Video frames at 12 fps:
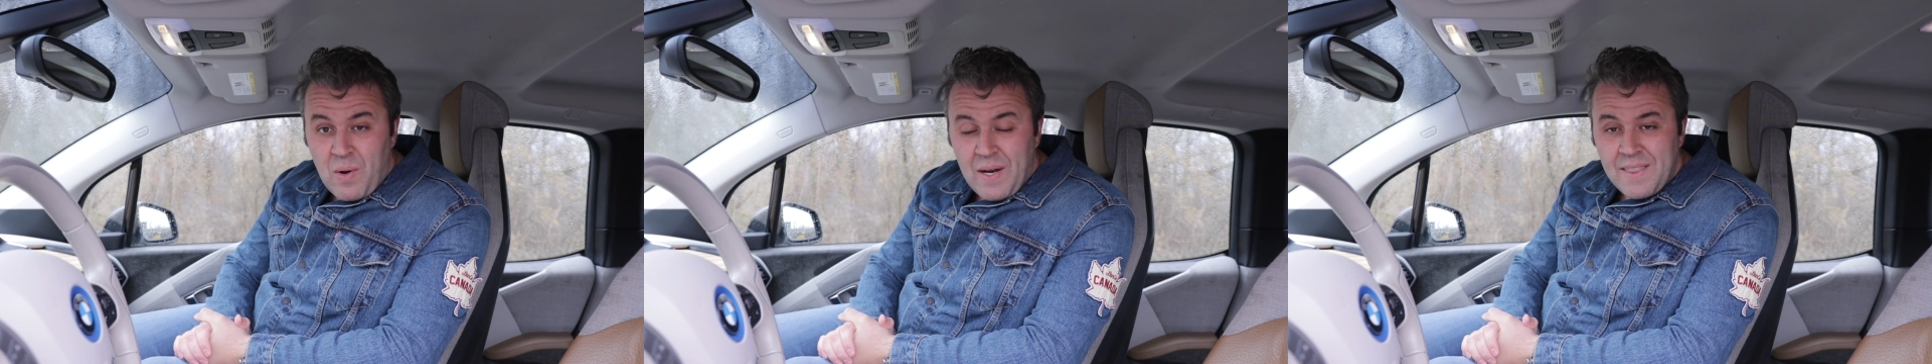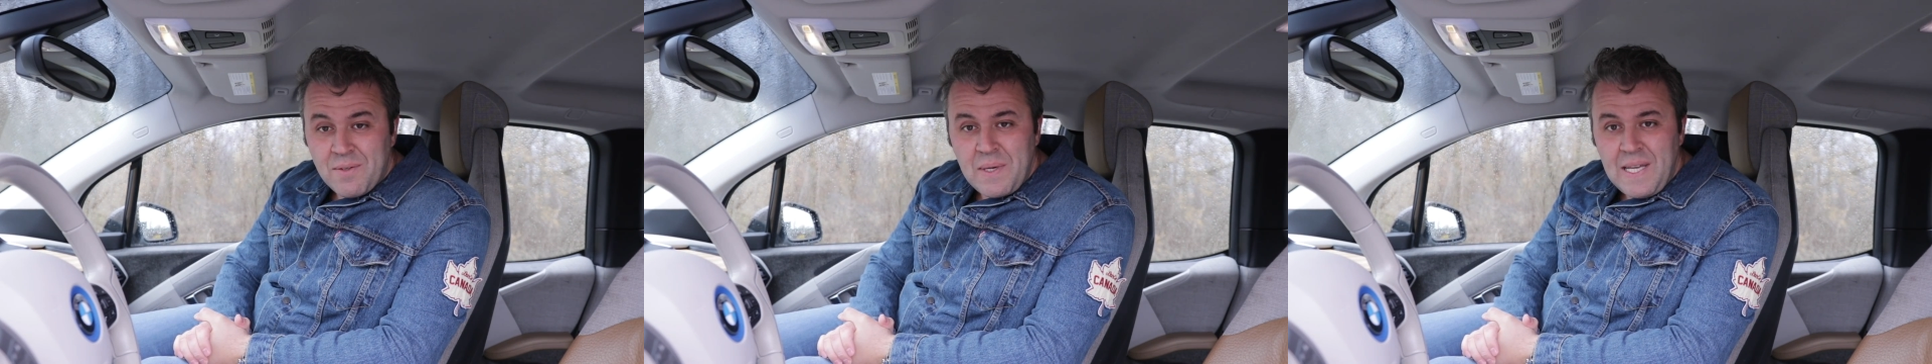
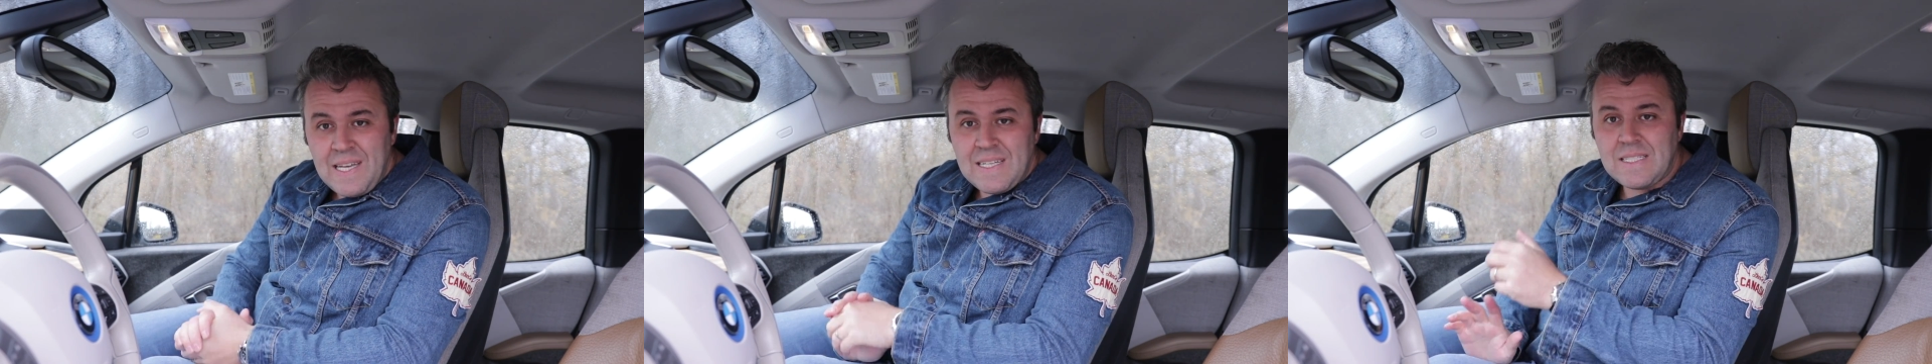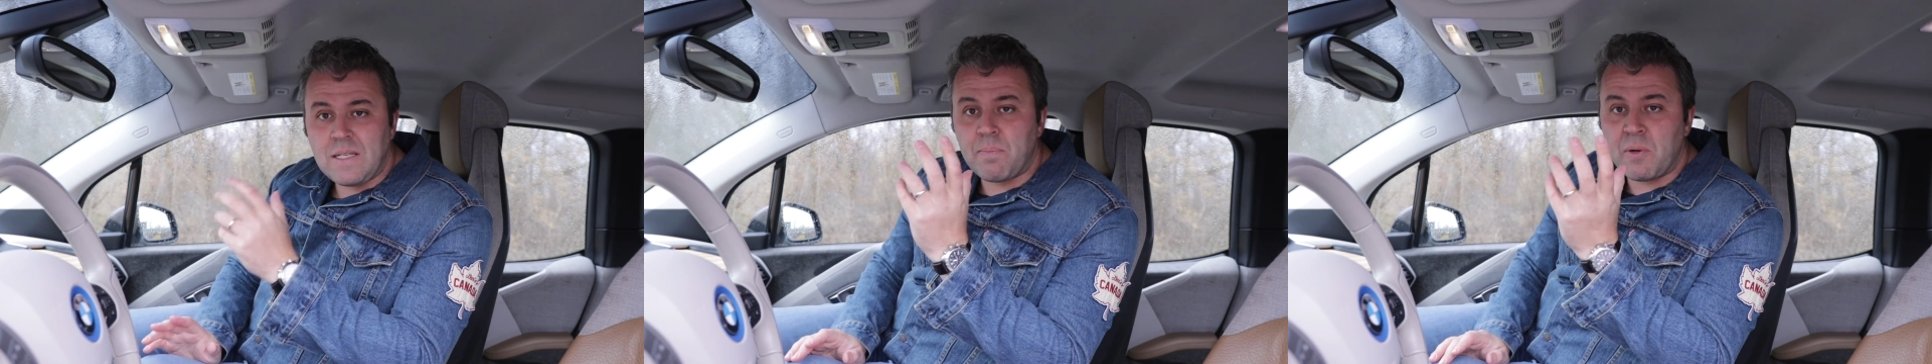i3
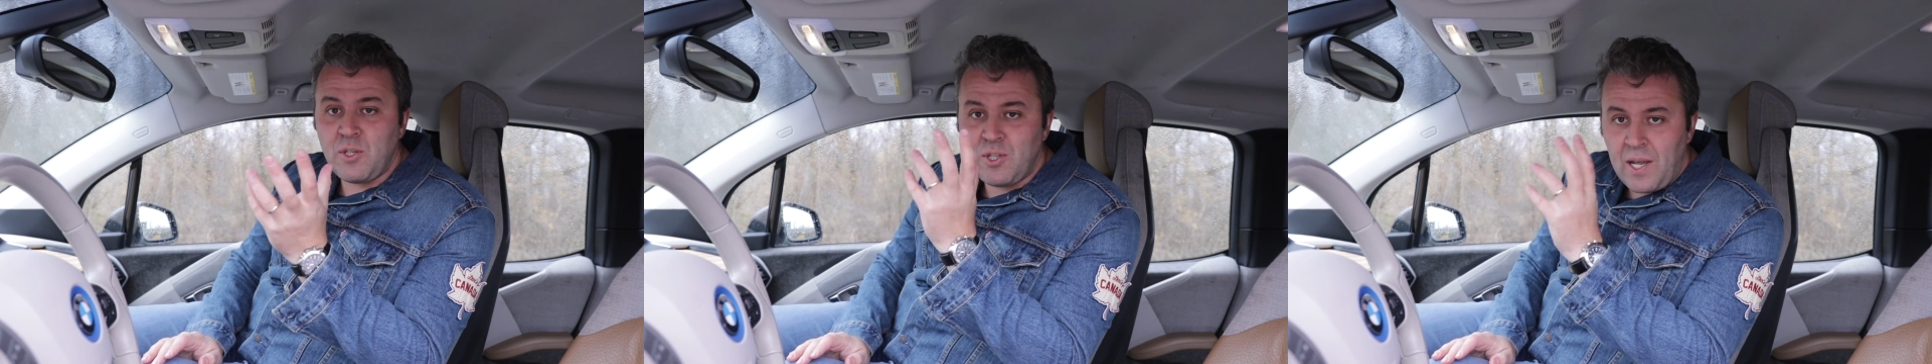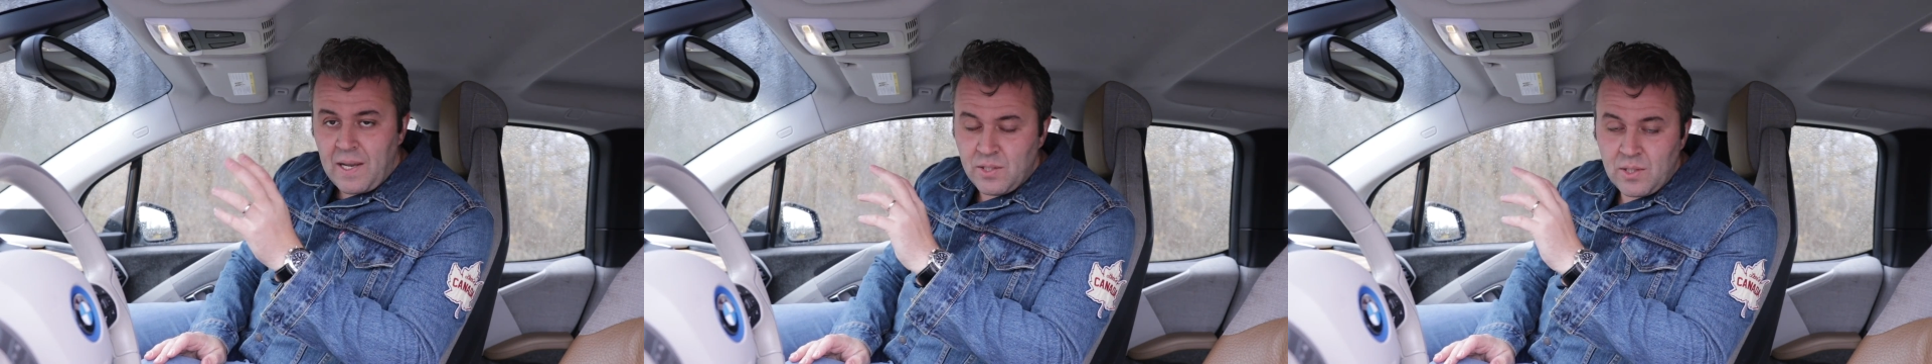is
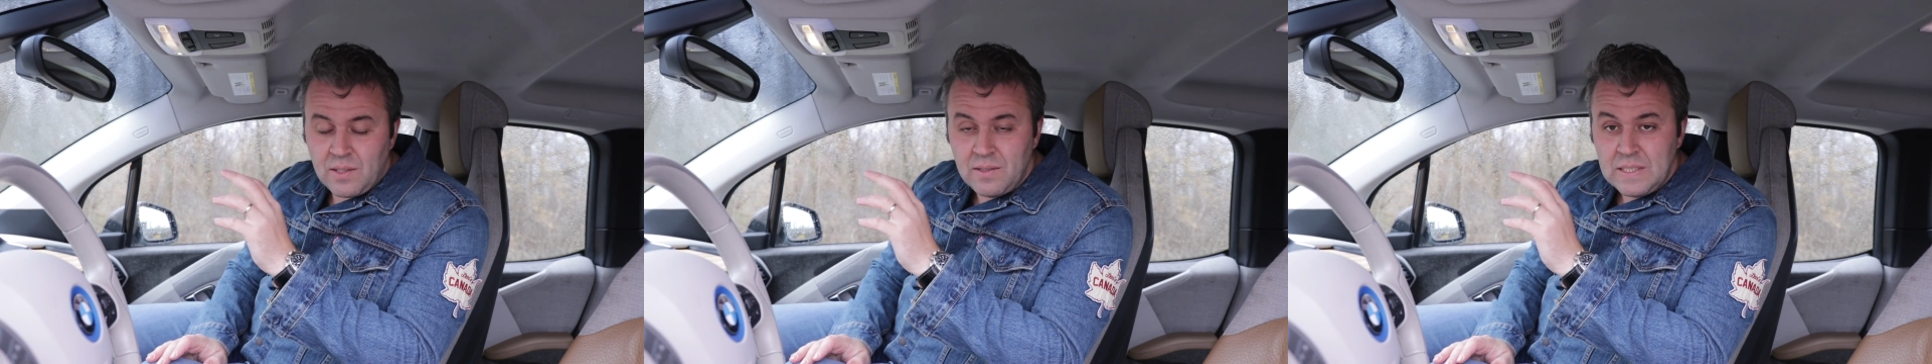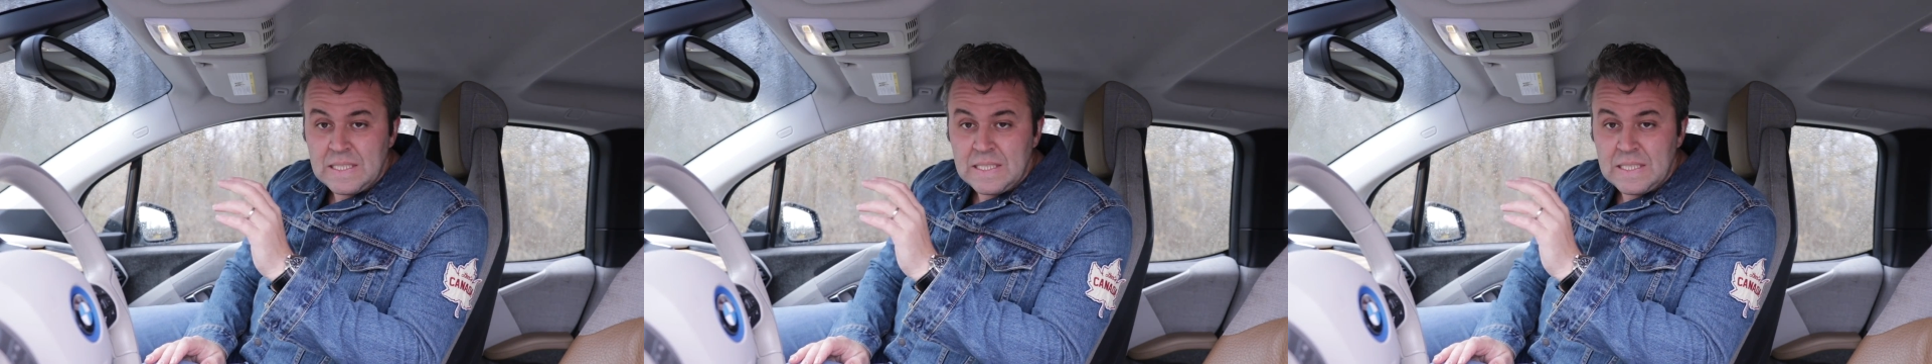depreciation.